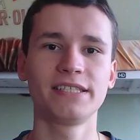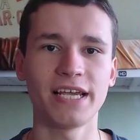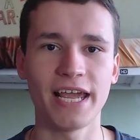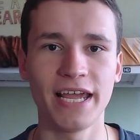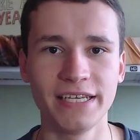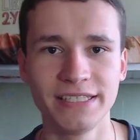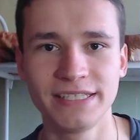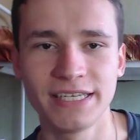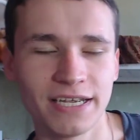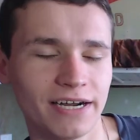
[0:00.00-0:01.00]

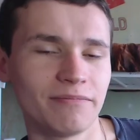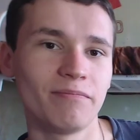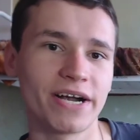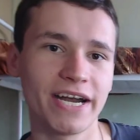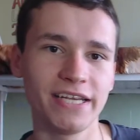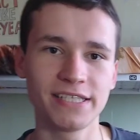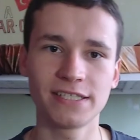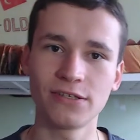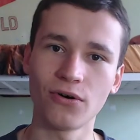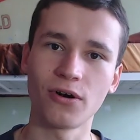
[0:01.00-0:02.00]
and
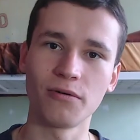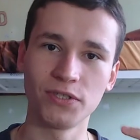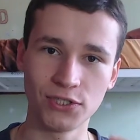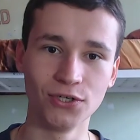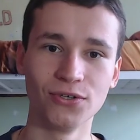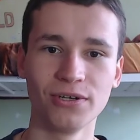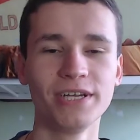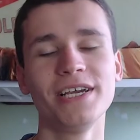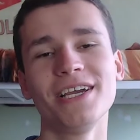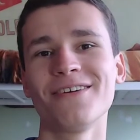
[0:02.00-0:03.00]
brainstorm tool
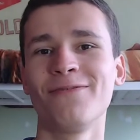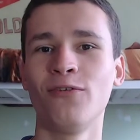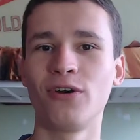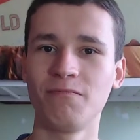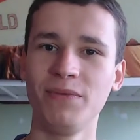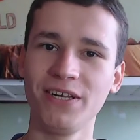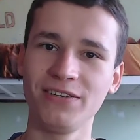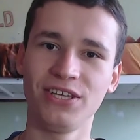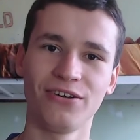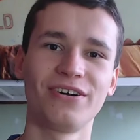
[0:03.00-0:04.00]
for
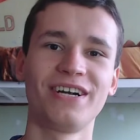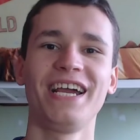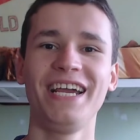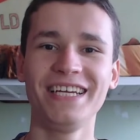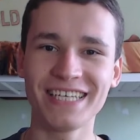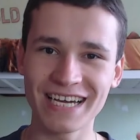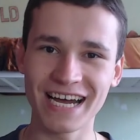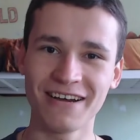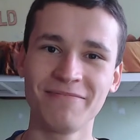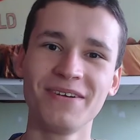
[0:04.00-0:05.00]
build your
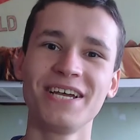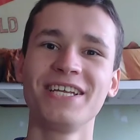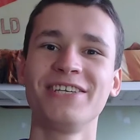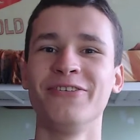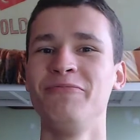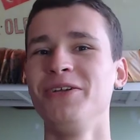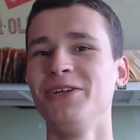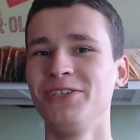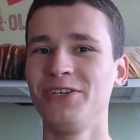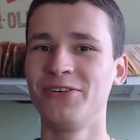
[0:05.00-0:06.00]
income, to
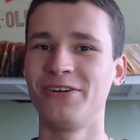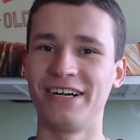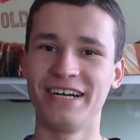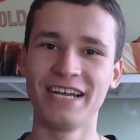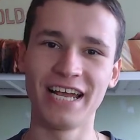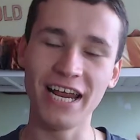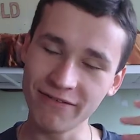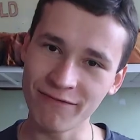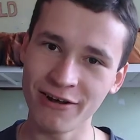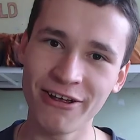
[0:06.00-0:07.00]
build your
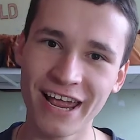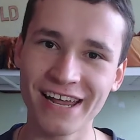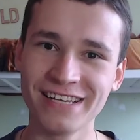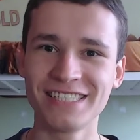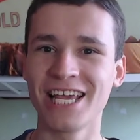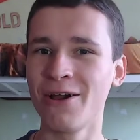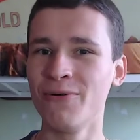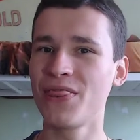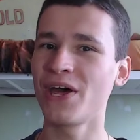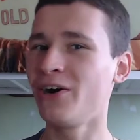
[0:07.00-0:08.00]
influence
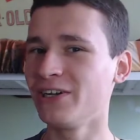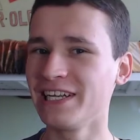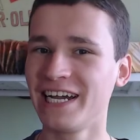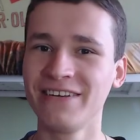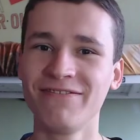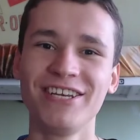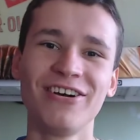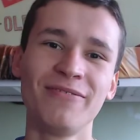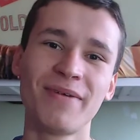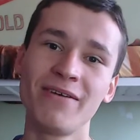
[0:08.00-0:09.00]
with online
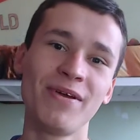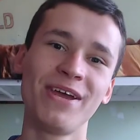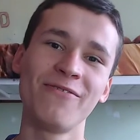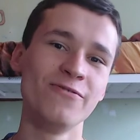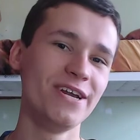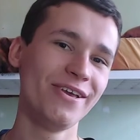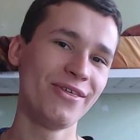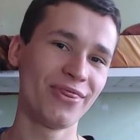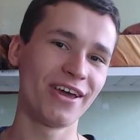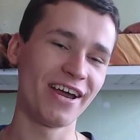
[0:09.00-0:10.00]
video, maybe
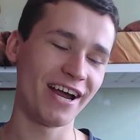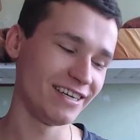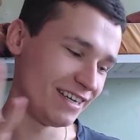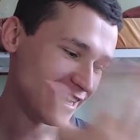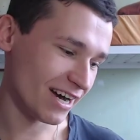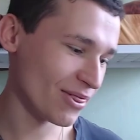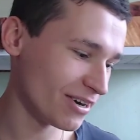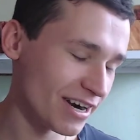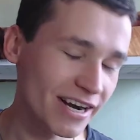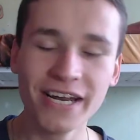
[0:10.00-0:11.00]
with
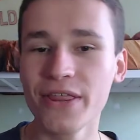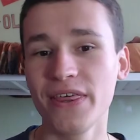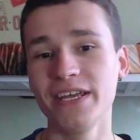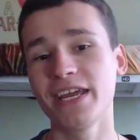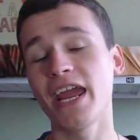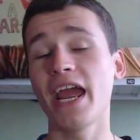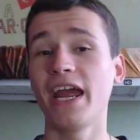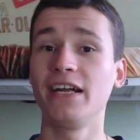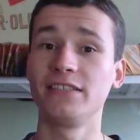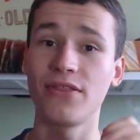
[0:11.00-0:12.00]
another thinking.
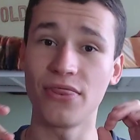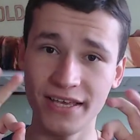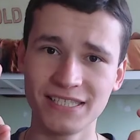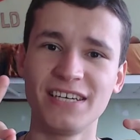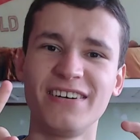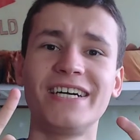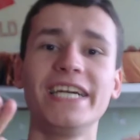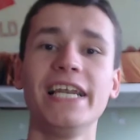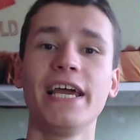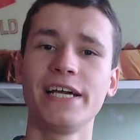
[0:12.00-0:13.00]
And this
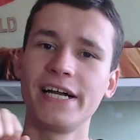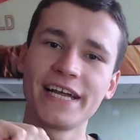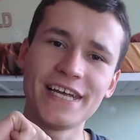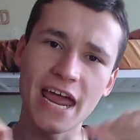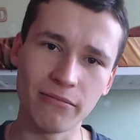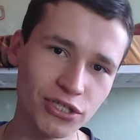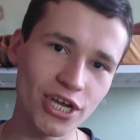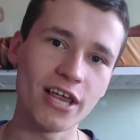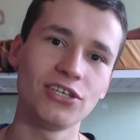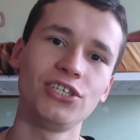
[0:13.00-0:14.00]
really
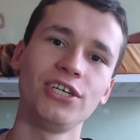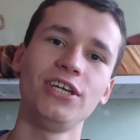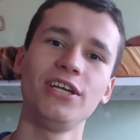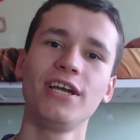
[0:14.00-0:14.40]
game-changing